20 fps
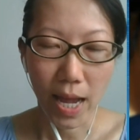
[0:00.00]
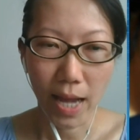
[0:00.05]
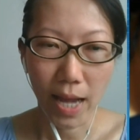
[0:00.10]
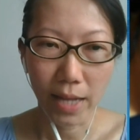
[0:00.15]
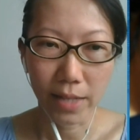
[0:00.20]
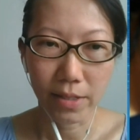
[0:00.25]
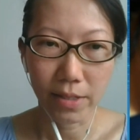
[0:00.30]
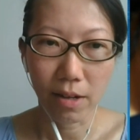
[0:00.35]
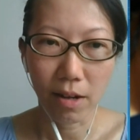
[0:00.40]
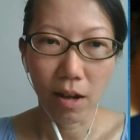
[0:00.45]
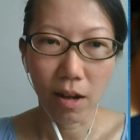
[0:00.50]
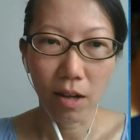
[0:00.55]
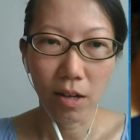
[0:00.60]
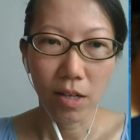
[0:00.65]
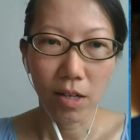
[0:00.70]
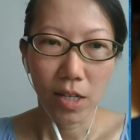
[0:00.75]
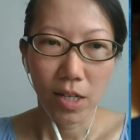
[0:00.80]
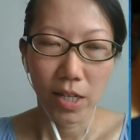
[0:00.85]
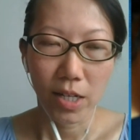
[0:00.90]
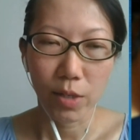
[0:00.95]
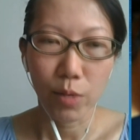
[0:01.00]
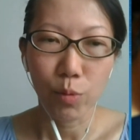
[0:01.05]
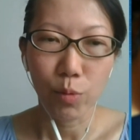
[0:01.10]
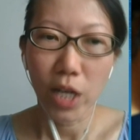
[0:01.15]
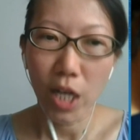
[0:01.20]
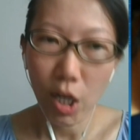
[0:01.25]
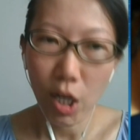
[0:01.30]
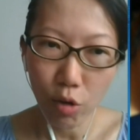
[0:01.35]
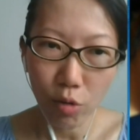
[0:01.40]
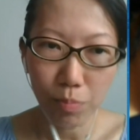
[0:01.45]
and uh, it will
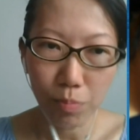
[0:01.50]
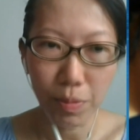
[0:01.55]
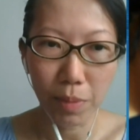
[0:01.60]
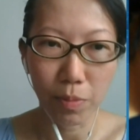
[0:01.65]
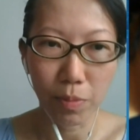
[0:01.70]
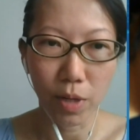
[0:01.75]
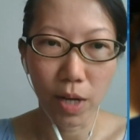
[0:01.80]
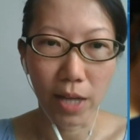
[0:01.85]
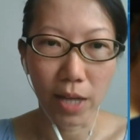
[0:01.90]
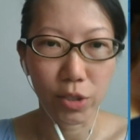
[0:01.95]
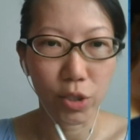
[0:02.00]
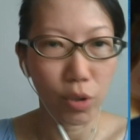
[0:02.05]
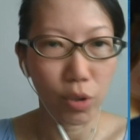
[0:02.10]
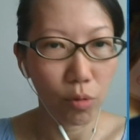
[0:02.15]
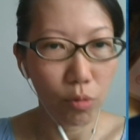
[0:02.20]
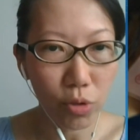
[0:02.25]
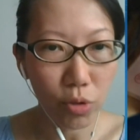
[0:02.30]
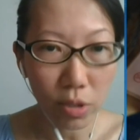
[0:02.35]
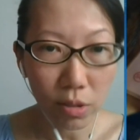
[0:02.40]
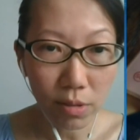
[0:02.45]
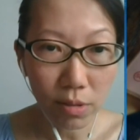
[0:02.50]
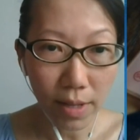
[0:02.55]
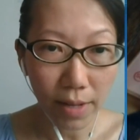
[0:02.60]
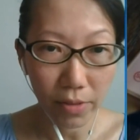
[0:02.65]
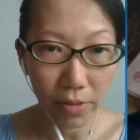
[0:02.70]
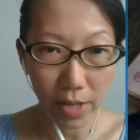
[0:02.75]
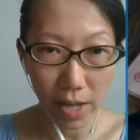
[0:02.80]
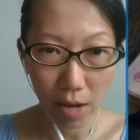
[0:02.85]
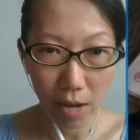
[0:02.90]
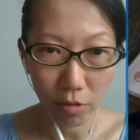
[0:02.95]
include people like children and
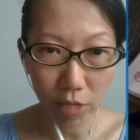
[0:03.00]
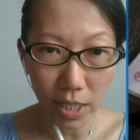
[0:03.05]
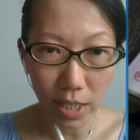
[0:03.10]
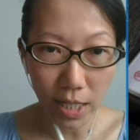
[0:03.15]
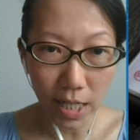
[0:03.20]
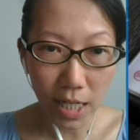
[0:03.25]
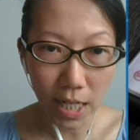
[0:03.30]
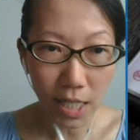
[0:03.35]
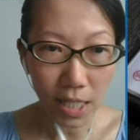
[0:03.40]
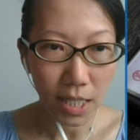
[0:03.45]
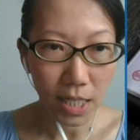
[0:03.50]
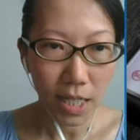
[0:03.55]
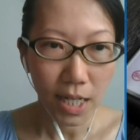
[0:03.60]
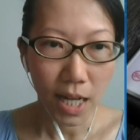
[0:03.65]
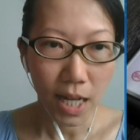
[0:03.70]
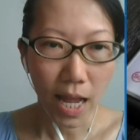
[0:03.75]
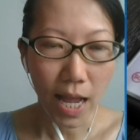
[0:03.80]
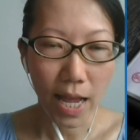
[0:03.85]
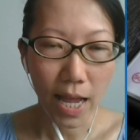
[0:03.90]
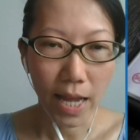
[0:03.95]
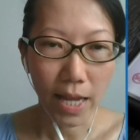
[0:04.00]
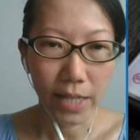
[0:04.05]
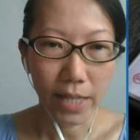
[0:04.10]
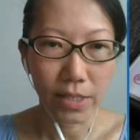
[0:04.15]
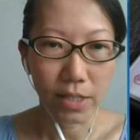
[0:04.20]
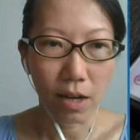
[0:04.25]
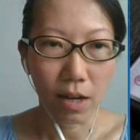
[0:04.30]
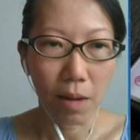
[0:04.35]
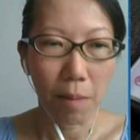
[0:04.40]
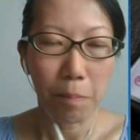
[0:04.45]
the elderly, and
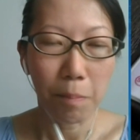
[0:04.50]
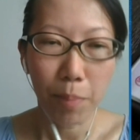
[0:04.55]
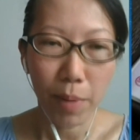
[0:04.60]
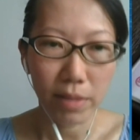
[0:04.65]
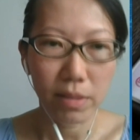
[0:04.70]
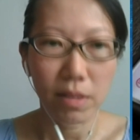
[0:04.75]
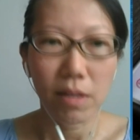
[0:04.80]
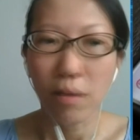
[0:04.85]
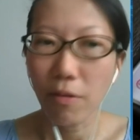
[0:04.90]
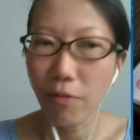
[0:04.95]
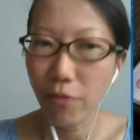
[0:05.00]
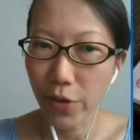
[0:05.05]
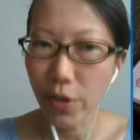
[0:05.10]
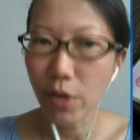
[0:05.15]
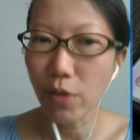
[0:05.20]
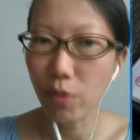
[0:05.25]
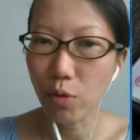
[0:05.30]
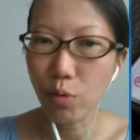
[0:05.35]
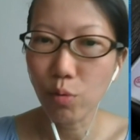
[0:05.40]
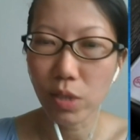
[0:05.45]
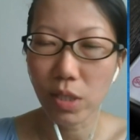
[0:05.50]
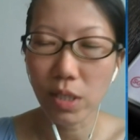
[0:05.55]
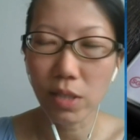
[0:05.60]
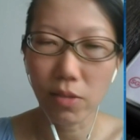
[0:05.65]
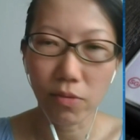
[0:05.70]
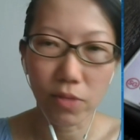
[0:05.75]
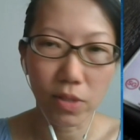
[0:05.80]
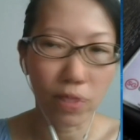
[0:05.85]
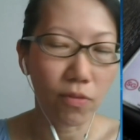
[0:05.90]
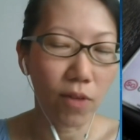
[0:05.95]
uh, but fear of losing
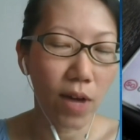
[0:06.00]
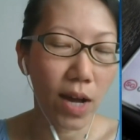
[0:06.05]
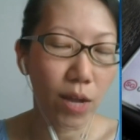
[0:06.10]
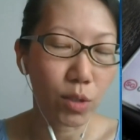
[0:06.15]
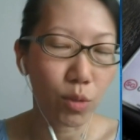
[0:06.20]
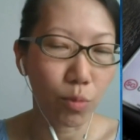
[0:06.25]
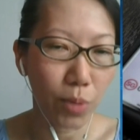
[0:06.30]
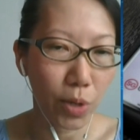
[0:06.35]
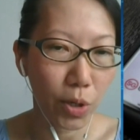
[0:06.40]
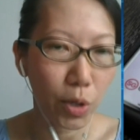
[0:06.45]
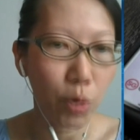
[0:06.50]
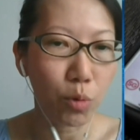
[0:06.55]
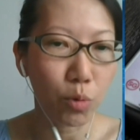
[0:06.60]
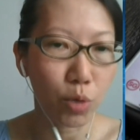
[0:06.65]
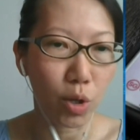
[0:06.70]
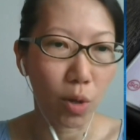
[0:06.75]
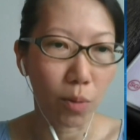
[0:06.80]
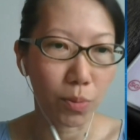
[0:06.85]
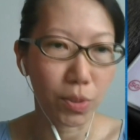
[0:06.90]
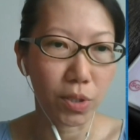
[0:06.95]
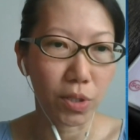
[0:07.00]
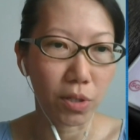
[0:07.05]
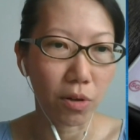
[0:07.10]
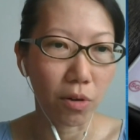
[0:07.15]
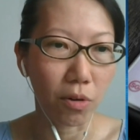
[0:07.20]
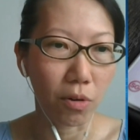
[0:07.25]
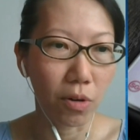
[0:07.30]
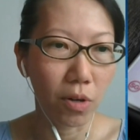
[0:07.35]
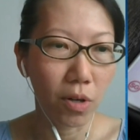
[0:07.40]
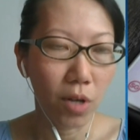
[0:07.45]
the device will be a huge obstacle,